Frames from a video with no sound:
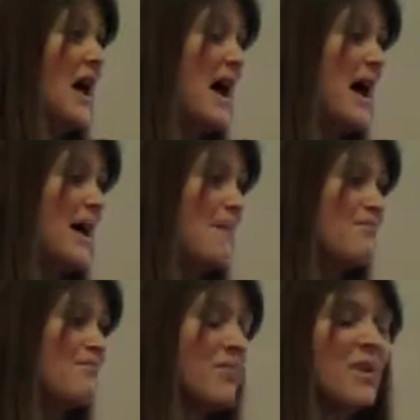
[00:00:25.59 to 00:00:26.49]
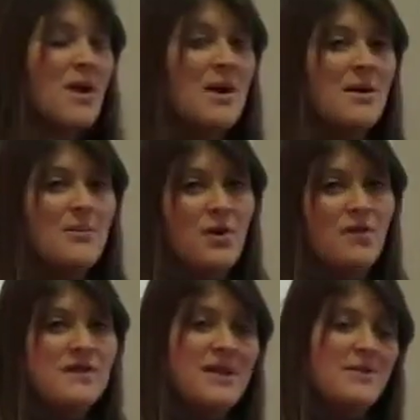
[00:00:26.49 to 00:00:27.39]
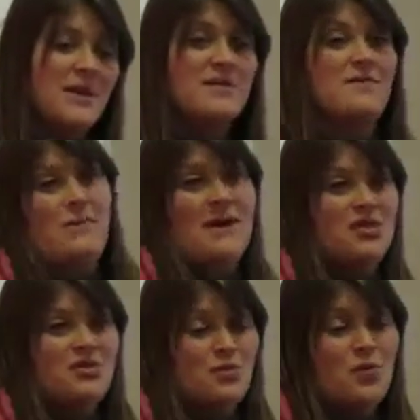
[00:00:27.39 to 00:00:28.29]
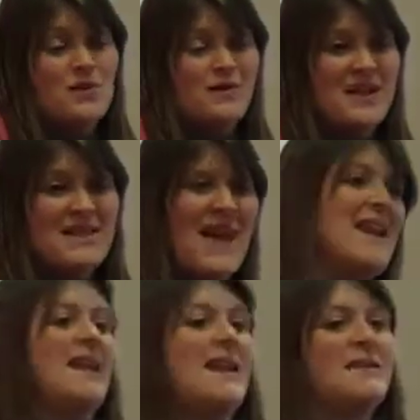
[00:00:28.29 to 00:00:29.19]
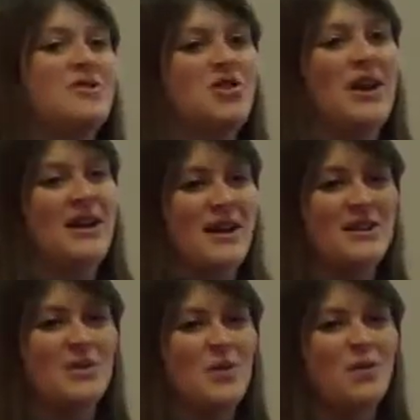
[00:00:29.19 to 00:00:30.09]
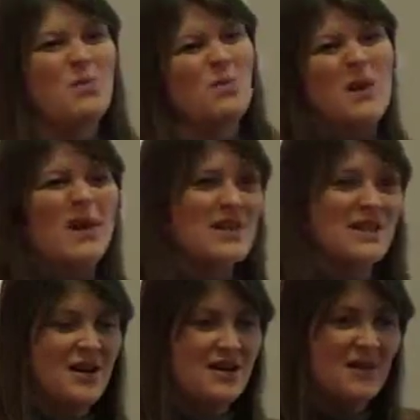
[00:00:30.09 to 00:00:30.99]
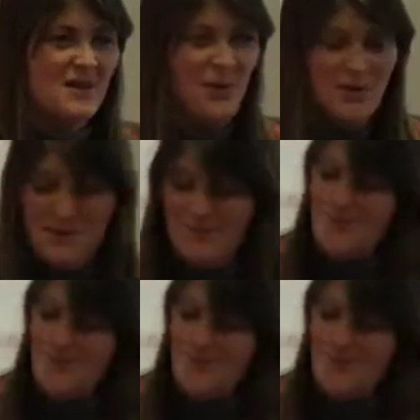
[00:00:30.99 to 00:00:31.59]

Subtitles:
But obviously, because of my children wouldn't have had any training at all, we're going to start at the bottom.